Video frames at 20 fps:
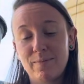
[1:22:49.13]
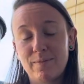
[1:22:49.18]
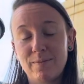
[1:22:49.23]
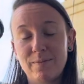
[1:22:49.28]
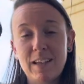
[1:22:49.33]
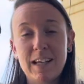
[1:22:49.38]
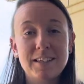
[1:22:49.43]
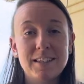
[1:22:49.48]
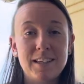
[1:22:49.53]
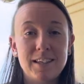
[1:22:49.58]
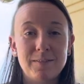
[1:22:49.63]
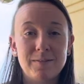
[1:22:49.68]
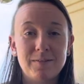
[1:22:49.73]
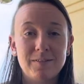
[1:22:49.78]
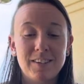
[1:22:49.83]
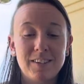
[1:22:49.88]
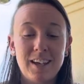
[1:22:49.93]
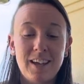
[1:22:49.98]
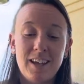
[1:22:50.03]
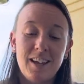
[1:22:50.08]
That's it.
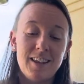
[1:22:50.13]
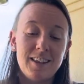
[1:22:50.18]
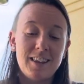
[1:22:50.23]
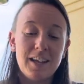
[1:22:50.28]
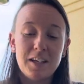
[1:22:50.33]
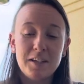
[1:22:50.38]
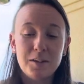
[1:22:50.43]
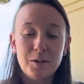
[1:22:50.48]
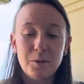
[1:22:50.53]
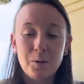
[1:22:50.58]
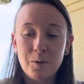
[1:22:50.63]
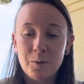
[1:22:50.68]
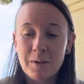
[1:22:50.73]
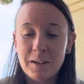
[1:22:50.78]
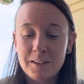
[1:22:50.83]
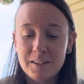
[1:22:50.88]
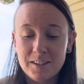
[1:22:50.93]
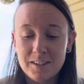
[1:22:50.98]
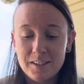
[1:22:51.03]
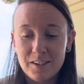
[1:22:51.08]
That's the whole
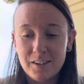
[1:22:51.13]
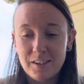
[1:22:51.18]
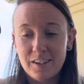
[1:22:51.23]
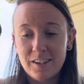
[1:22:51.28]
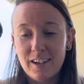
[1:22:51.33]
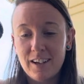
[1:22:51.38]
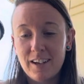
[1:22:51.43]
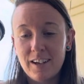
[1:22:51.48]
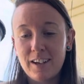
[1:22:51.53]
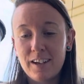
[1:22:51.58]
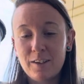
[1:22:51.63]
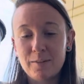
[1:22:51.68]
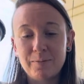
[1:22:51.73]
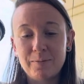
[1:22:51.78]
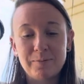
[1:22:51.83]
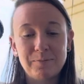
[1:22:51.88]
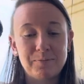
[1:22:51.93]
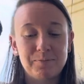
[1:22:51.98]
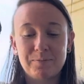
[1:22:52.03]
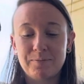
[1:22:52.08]
message.
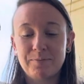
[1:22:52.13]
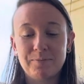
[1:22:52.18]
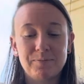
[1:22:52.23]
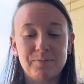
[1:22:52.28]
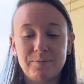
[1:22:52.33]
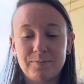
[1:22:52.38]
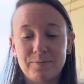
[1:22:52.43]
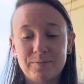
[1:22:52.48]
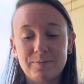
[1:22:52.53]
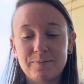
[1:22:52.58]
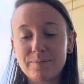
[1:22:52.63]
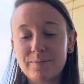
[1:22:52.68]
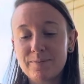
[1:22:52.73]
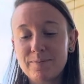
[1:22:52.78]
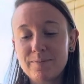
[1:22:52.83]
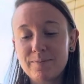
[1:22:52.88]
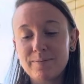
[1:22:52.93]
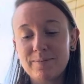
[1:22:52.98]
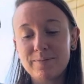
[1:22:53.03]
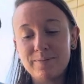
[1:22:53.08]
Um,
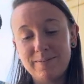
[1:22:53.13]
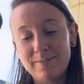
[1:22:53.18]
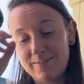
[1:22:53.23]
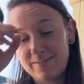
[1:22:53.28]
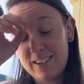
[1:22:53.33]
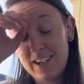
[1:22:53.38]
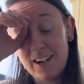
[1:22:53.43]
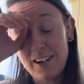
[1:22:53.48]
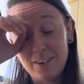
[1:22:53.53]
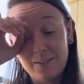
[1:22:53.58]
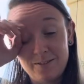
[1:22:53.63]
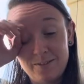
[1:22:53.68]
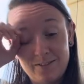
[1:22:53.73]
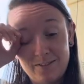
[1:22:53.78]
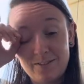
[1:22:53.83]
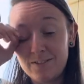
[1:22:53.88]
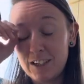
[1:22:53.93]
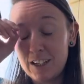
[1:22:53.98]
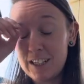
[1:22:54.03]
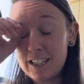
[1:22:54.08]
yeah,
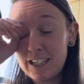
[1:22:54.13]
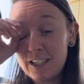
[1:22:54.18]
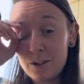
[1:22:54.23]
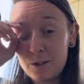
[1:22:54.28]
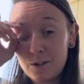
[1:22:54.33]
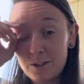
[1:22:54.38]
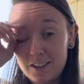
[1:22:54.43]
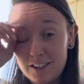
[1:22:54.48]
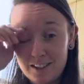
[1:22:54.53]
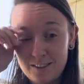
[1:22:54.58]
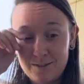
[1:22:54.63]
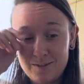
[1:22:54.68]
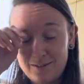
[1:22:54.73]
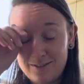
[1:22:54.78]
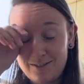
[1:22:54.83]
very interesting.